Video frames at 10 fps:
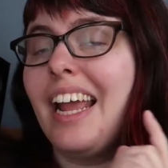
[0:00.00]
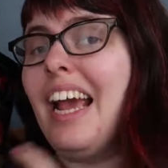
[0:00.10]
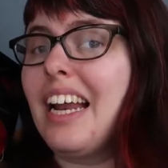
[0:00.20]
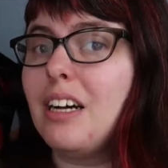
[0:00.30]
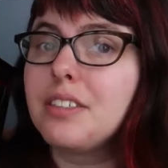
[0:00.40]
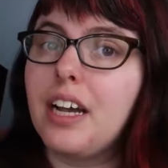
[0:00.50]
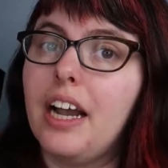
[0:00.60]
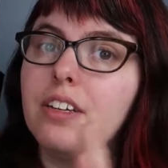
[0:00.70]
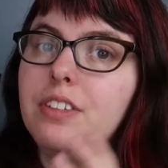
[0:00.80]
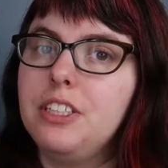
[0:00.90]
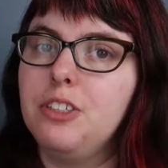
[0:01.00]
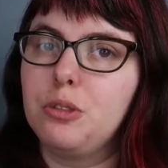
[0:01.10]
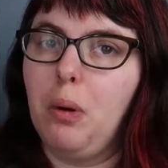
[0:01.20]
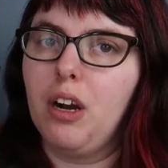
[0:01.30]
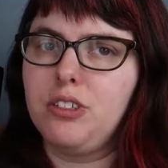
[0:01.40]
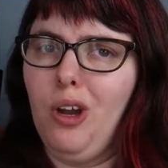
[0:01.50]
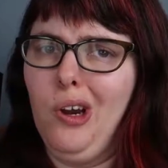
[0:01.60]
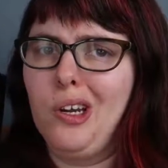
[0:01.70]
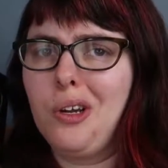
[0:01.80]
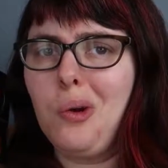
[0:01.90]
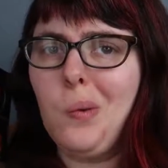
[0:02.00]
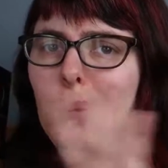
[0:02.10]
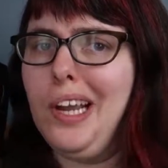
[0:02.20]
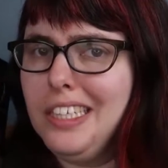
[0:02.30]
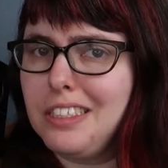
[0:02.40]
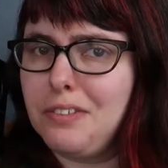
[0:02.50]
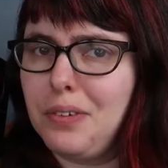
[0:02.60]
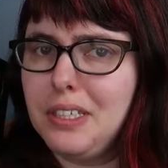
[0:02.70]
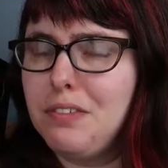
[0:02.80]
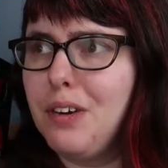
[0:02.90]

and outside of this year's box are quite different.